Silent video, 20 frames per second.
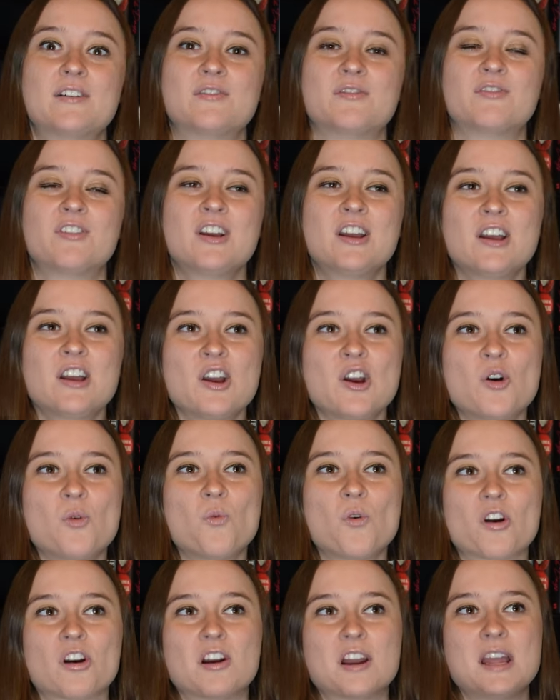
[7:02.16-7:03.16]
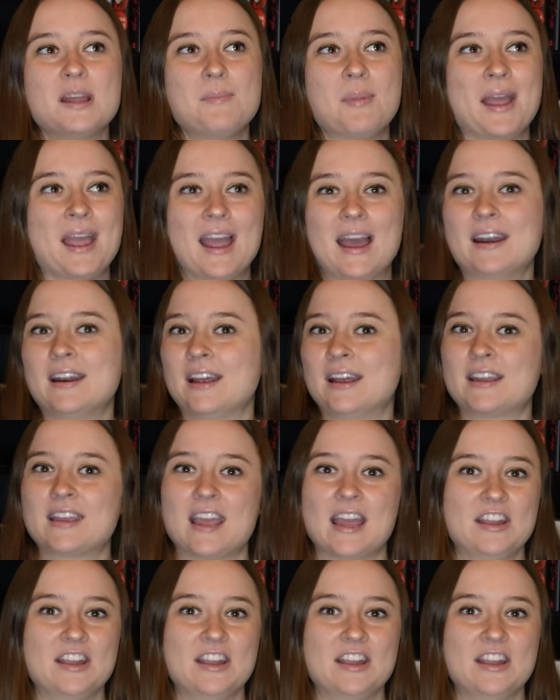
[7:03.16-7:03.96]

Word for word: of worry, panic,